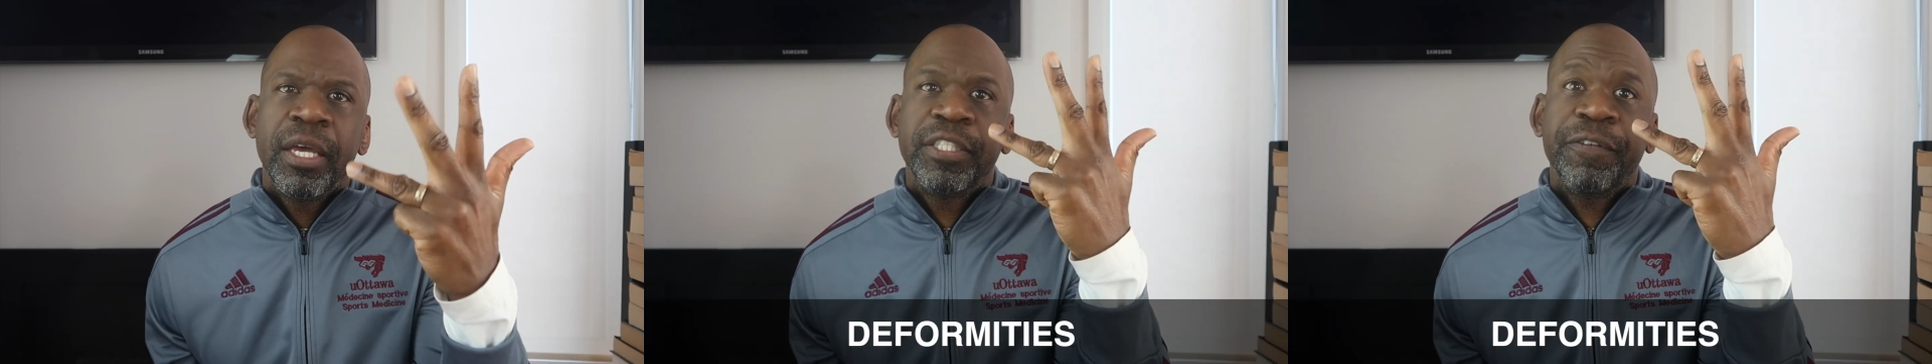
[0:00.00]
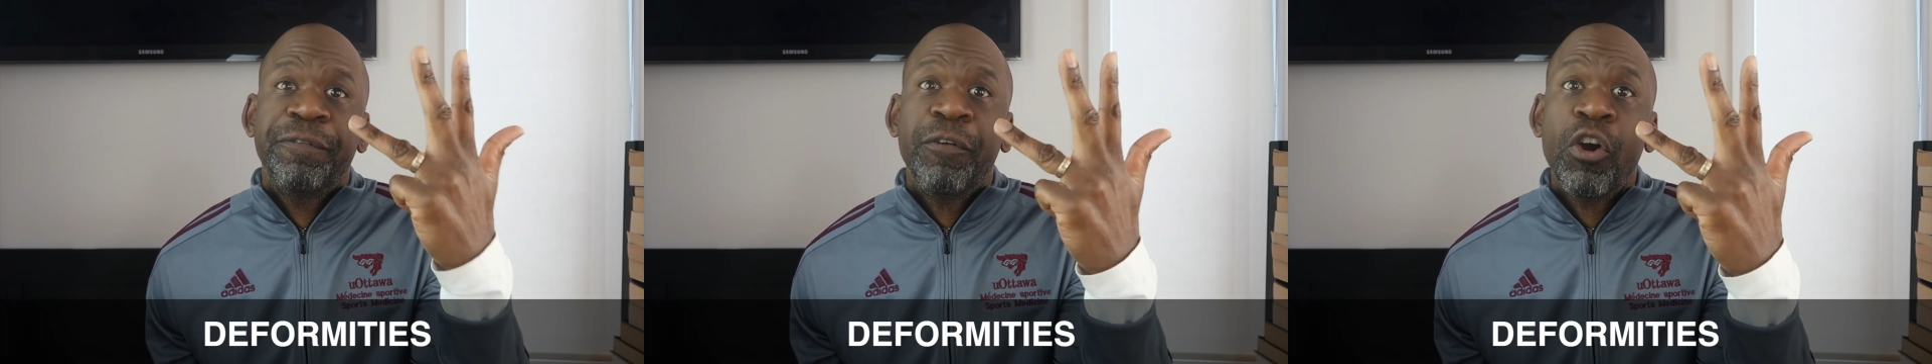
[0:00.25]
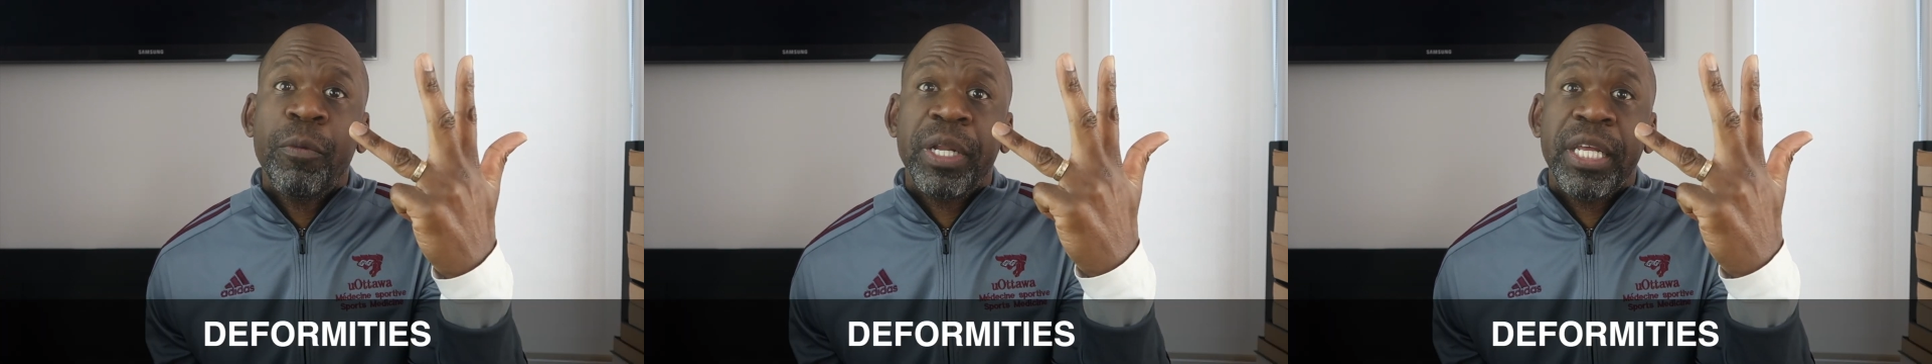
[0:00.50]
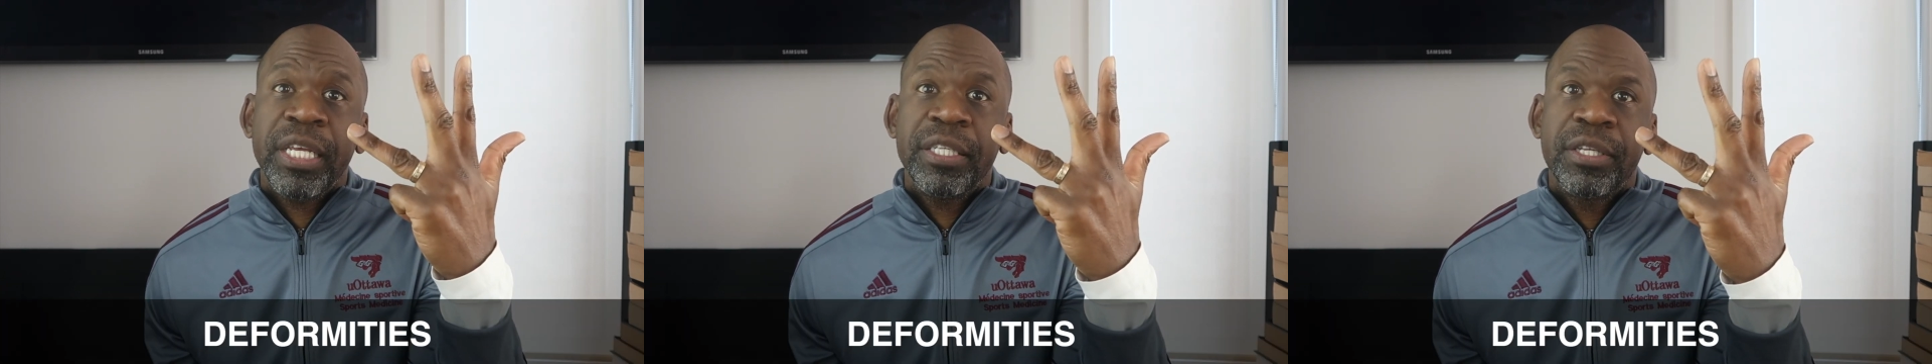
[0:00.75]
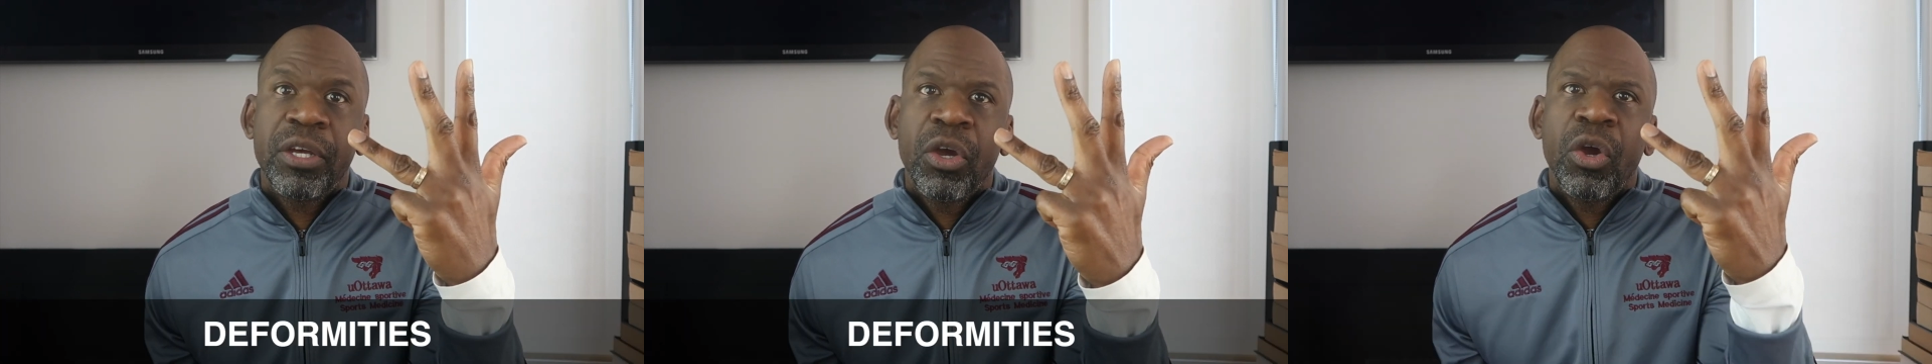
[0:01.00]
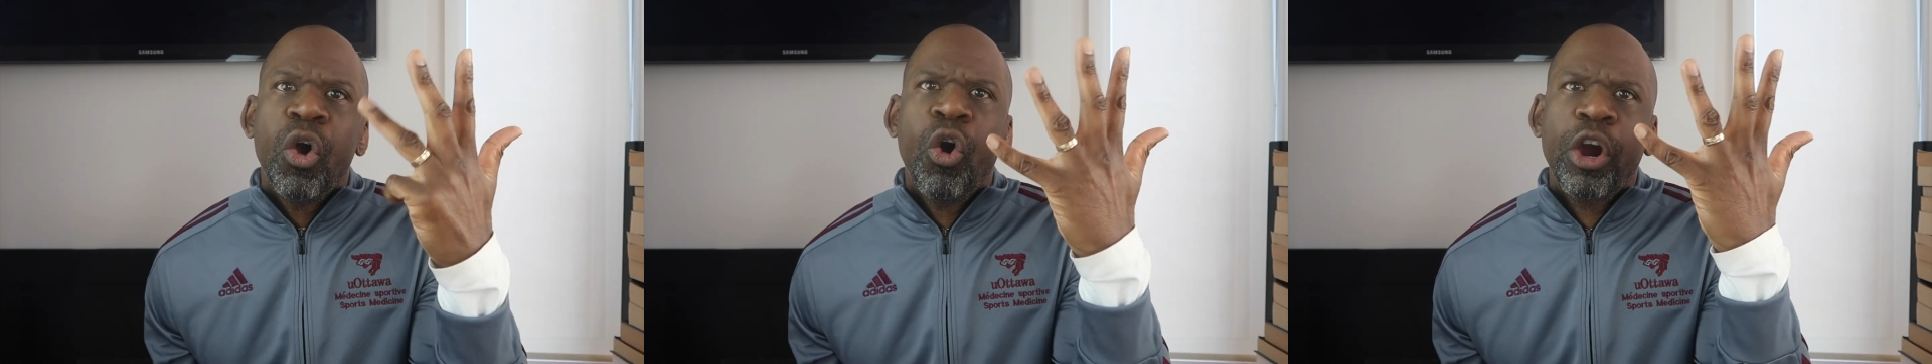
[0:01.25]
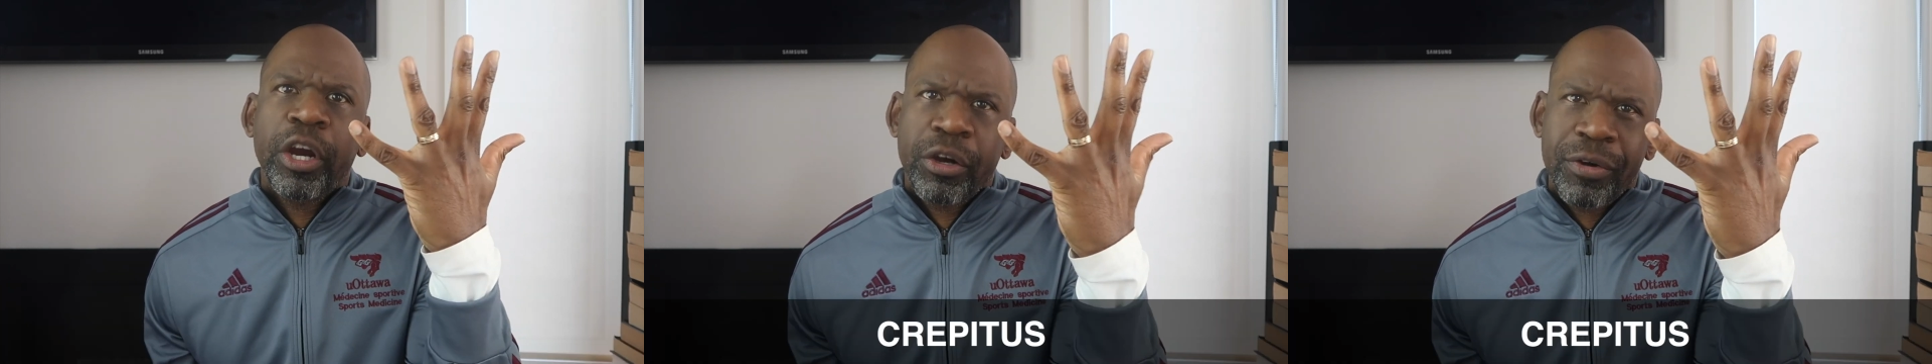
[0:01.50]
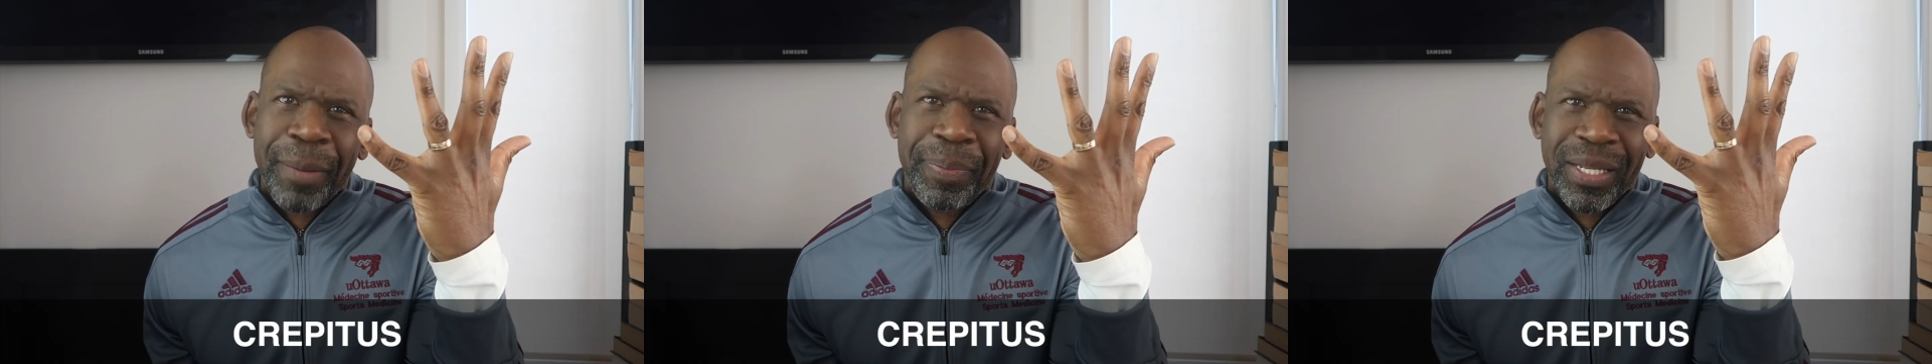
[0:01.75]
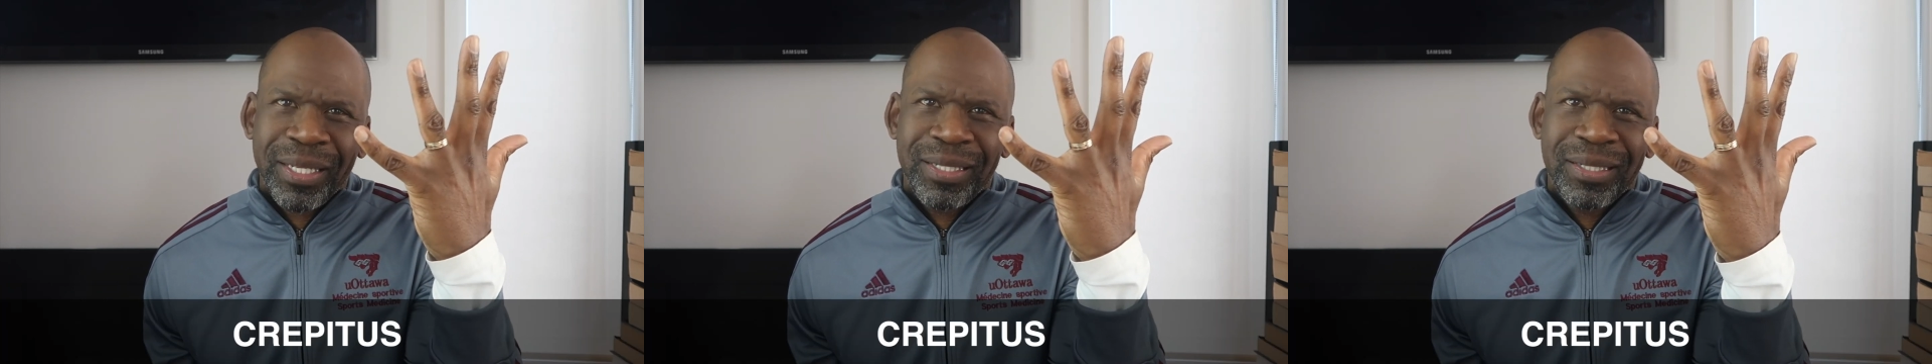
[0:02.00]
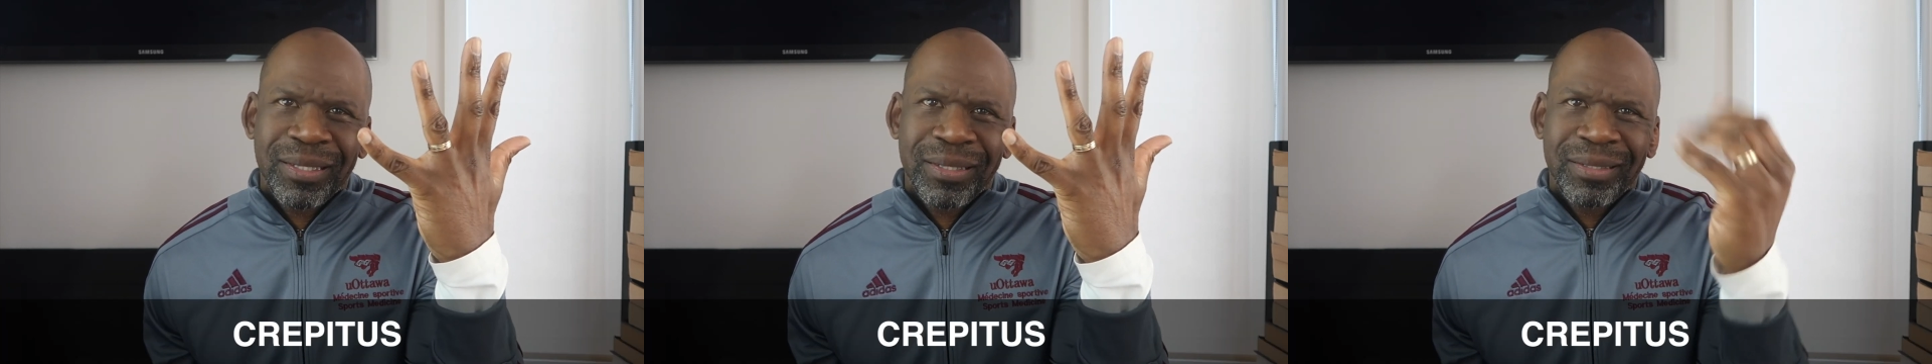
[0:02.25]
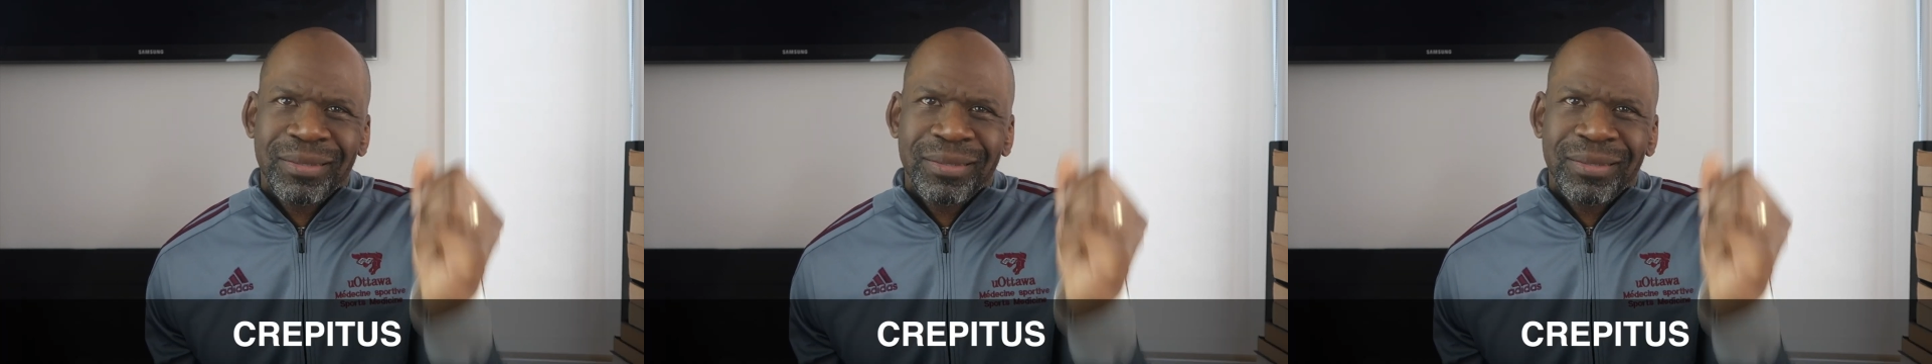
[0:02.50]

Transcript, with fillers: deformities, or crepitus.